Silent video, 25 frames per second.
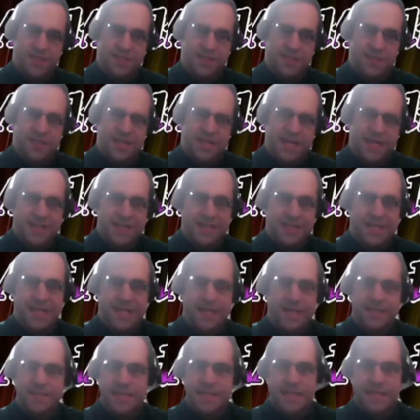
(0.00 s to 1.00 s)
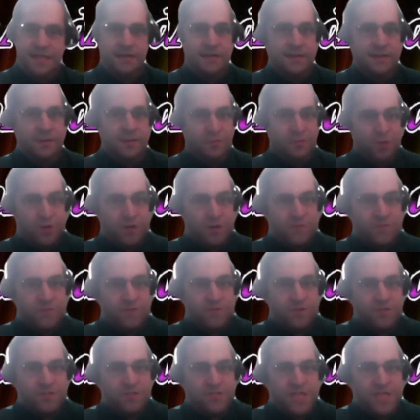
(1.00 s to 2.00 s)
and then say, we're the first
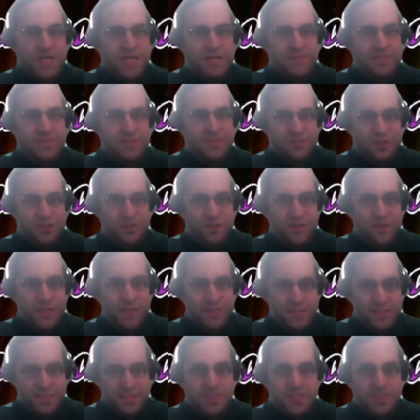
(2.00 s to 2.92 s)
team to do this.